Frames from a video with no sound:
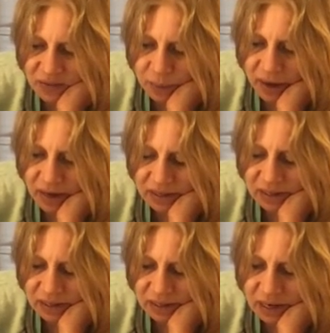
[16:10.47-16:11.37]
body
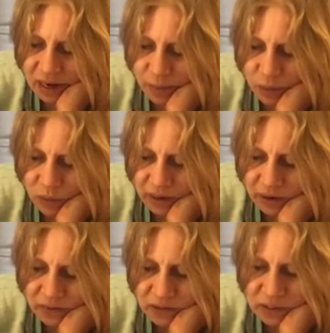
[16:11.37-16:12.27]
and I am aware
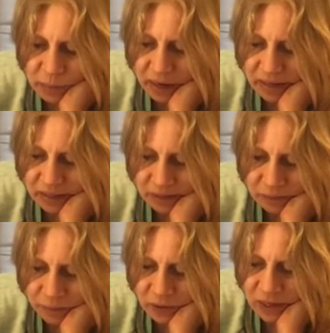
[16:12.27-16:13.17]
of this body.
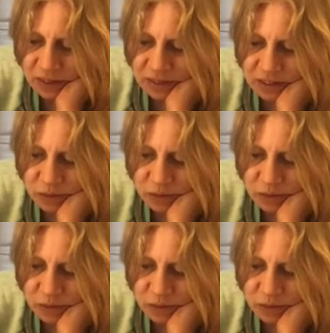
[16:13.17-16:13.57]
This